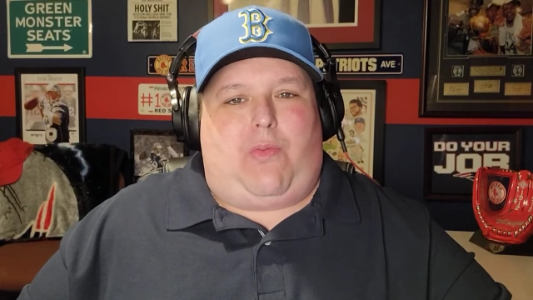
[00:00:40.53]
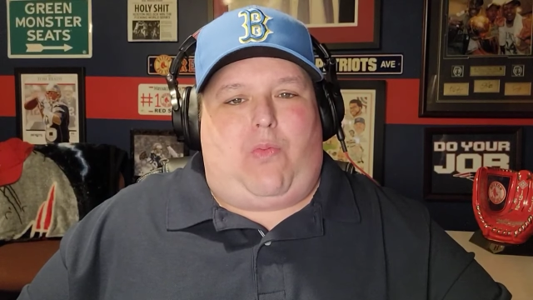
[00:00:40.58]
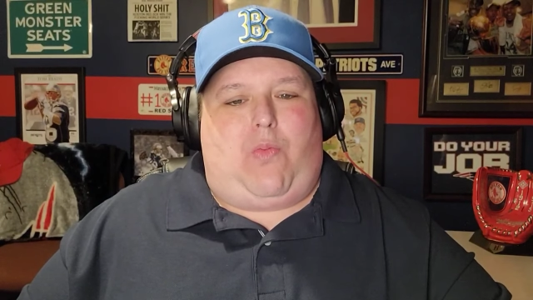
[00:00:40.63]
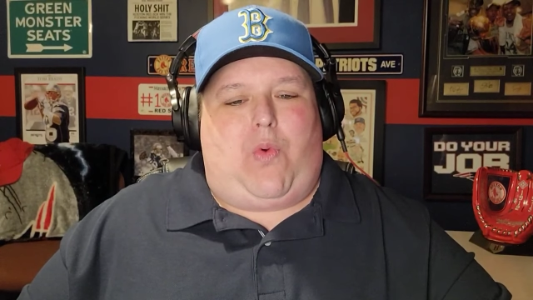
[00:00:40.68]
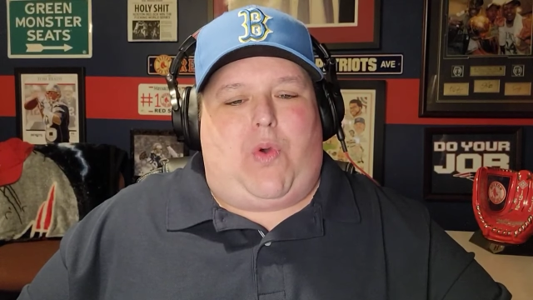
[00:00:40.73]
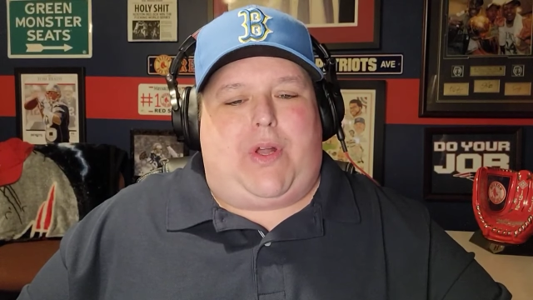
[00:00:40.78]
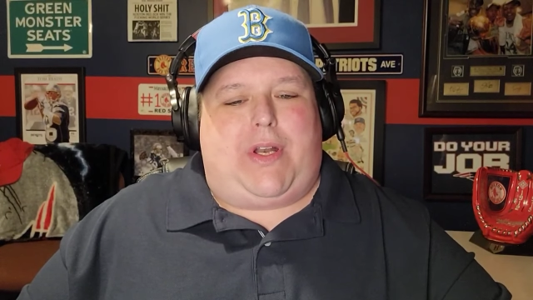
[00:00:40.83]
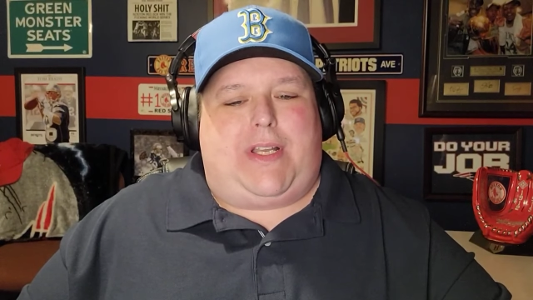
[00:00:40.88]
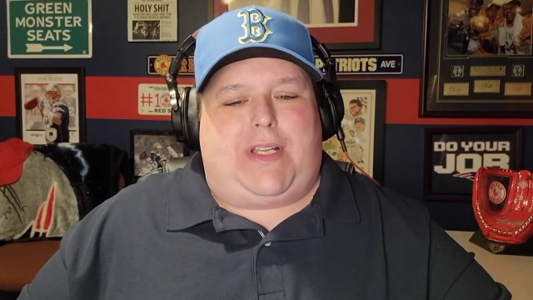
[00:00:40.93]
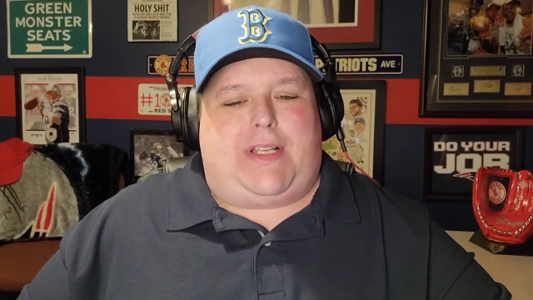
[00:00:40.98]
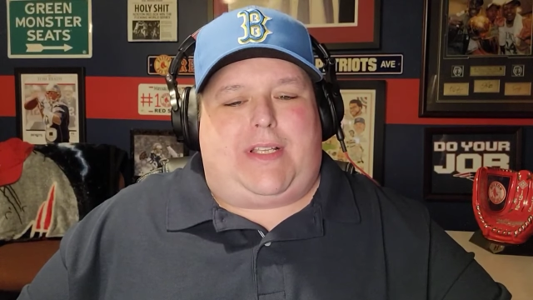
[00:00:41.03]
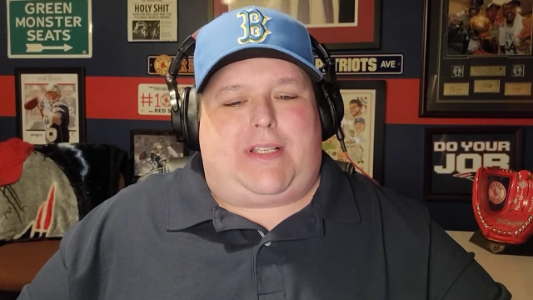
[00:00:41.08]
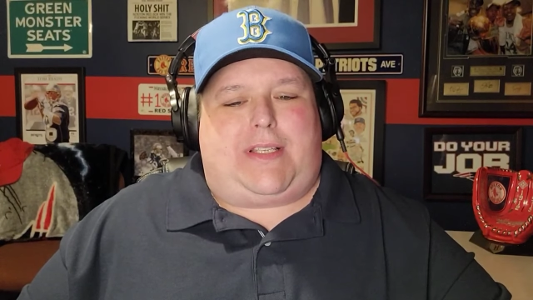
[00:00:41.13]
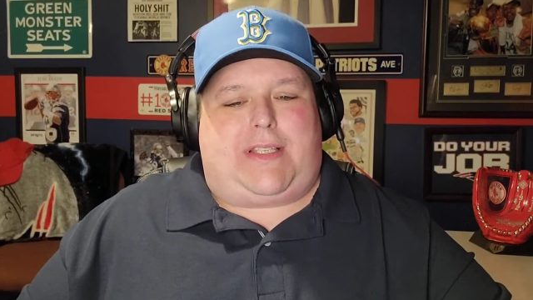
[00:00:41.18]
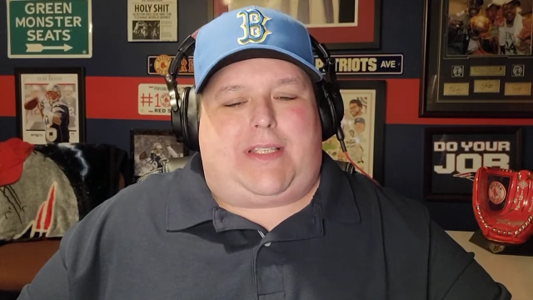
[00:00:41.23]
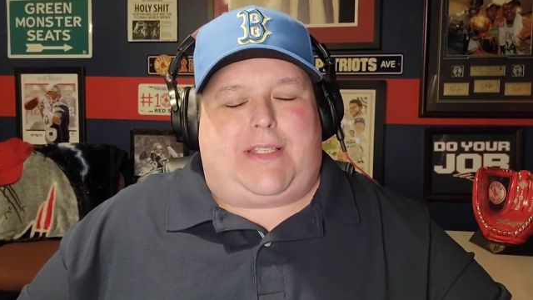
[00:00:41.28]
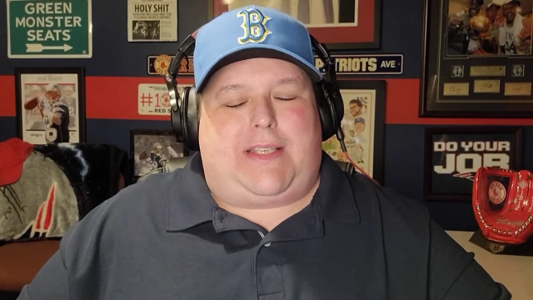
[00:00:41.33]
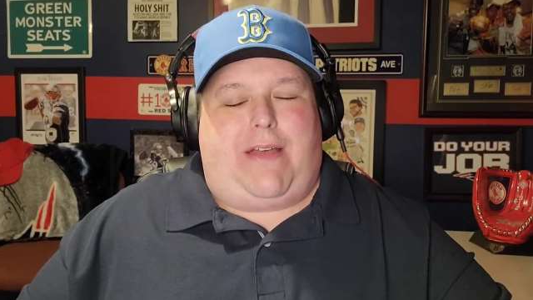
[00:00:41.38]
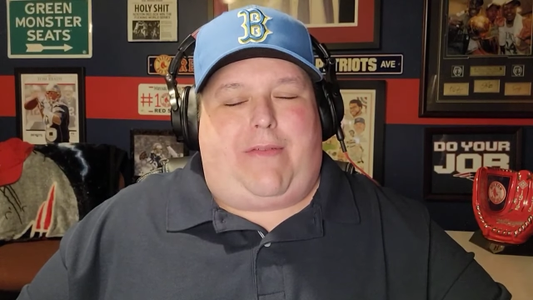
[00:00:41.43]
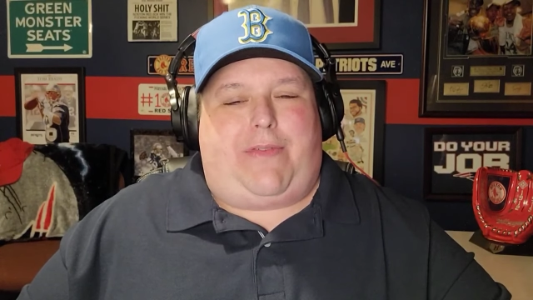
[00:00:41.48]

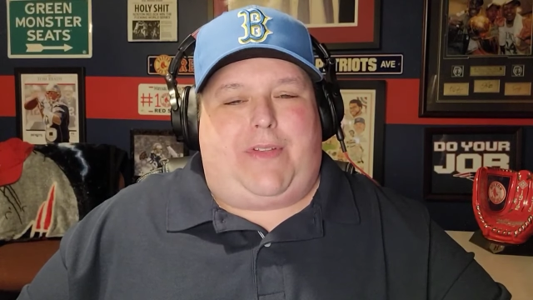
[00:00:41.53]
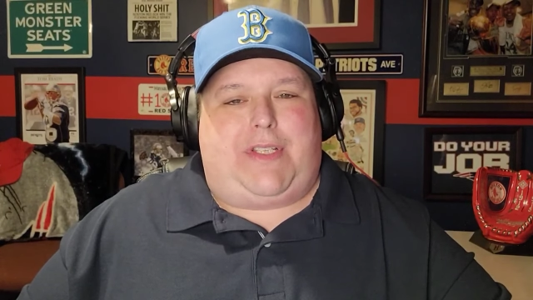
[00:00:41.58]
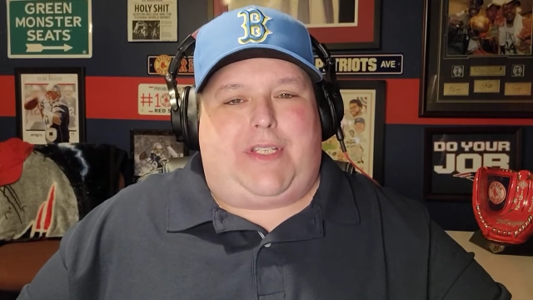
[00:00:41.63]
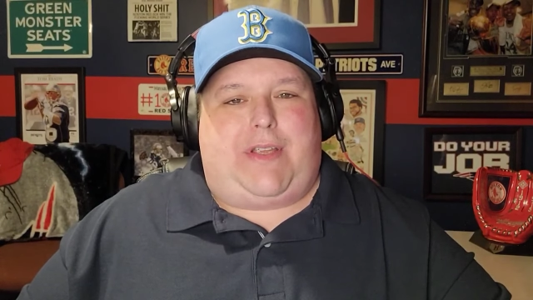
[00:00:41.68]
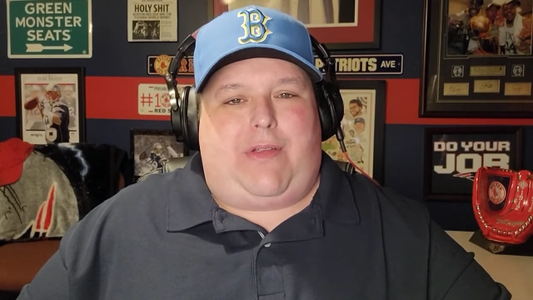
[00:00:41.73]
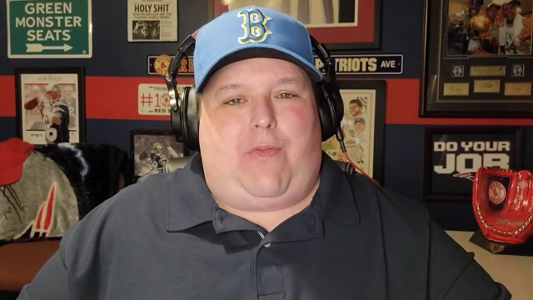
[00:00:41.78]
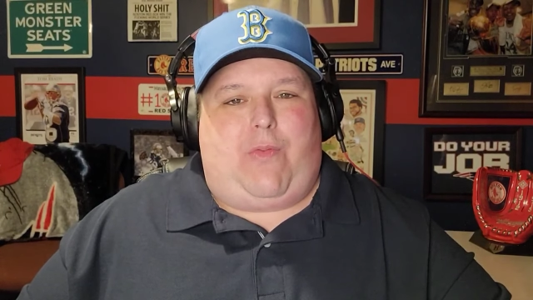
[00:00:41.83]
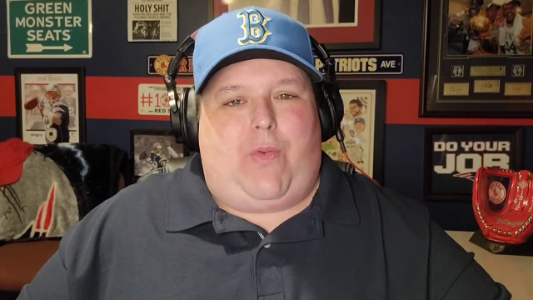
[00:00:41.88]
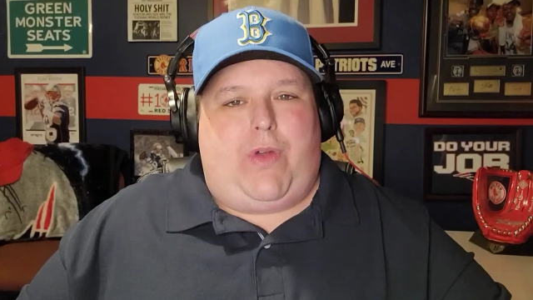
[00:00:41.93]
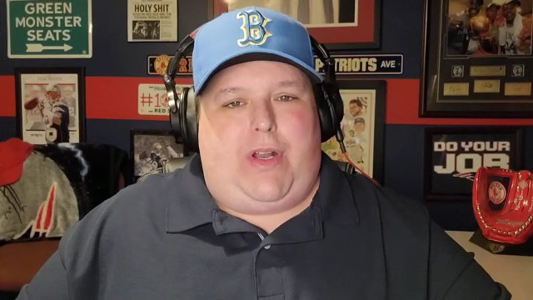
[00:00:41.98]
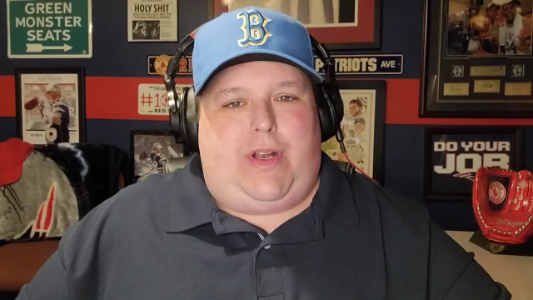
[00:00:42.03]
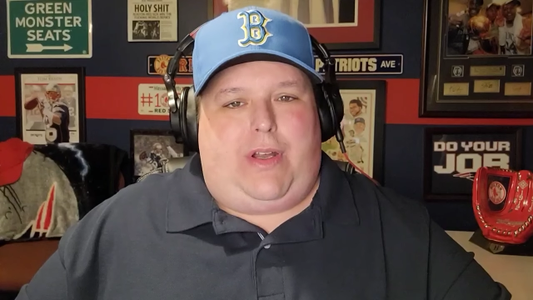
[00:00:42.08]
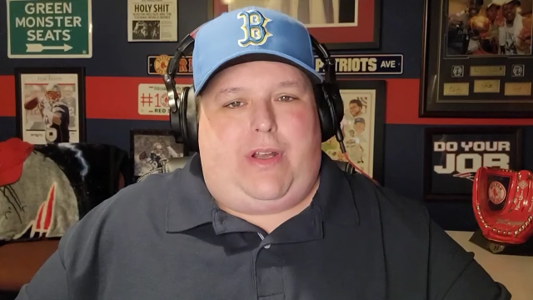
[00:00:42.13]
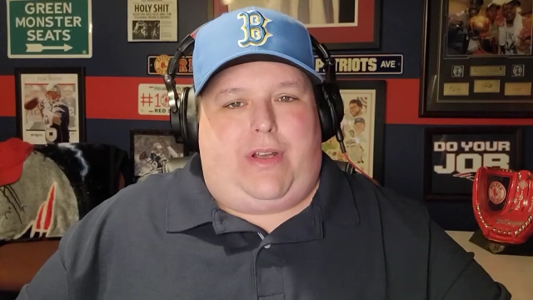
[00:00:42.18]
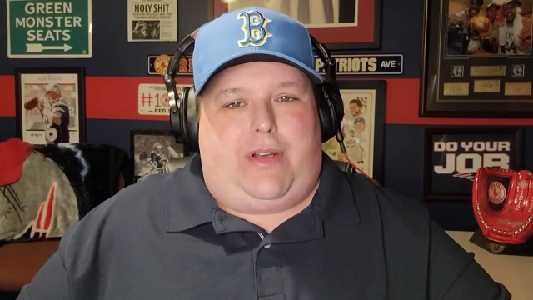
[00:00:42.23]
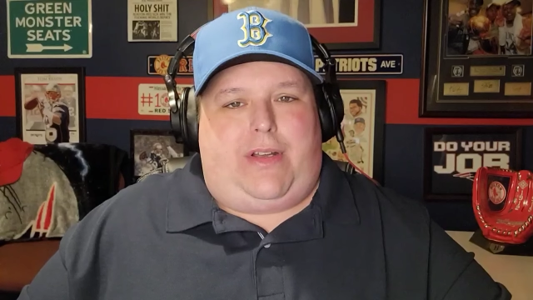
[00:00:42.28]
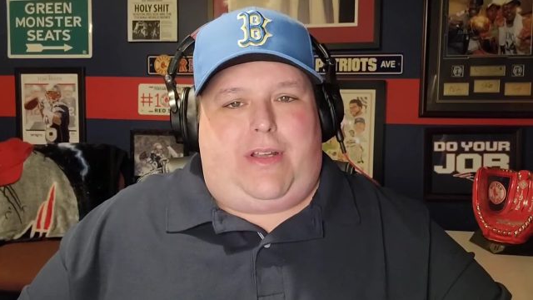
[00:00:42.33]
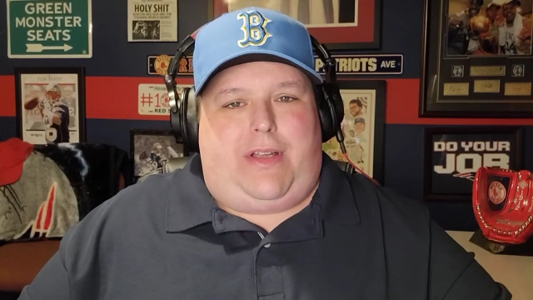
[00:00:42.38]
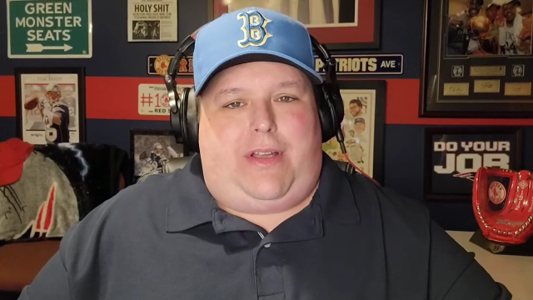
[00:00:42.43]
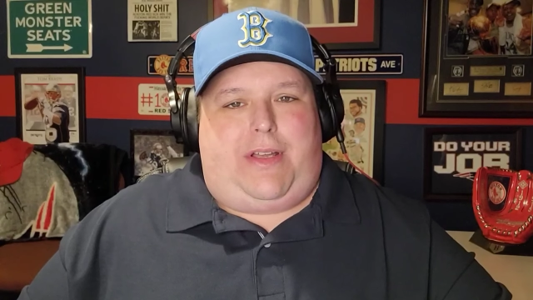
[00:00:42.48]
170
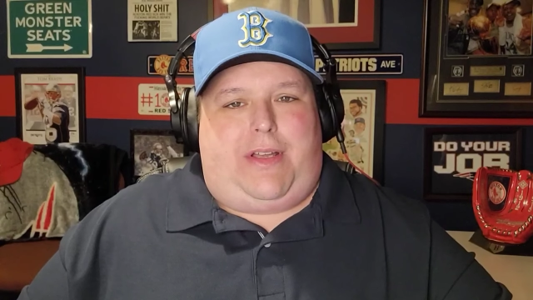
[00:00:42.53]
winner.